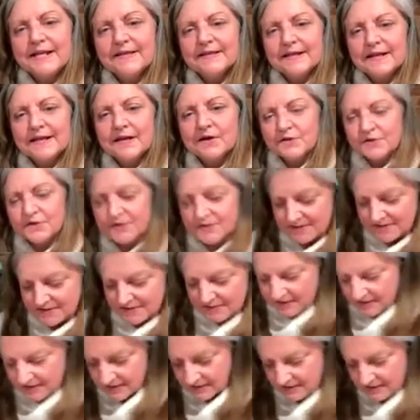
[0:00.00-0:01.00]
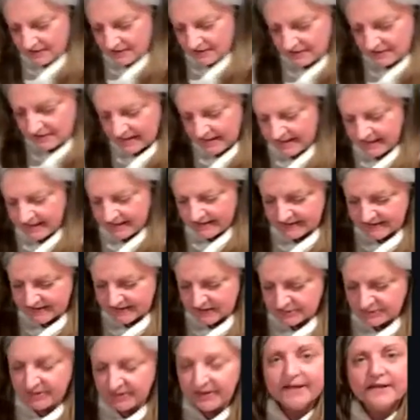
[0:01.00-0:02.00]
else I can
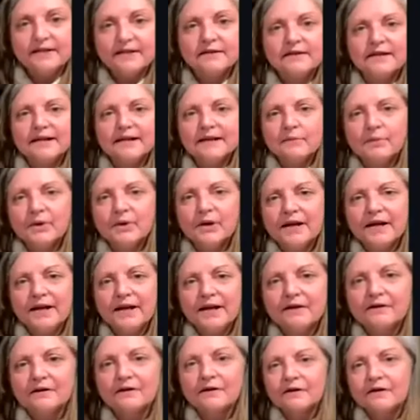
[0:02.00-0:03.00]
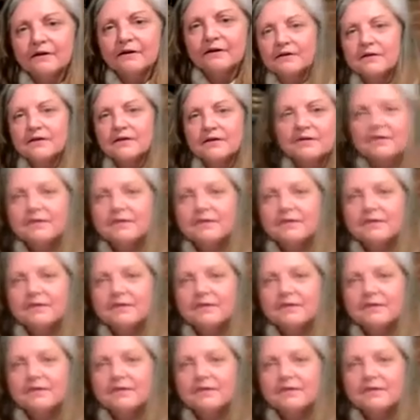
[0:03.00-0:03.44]
explain to anybody? Or?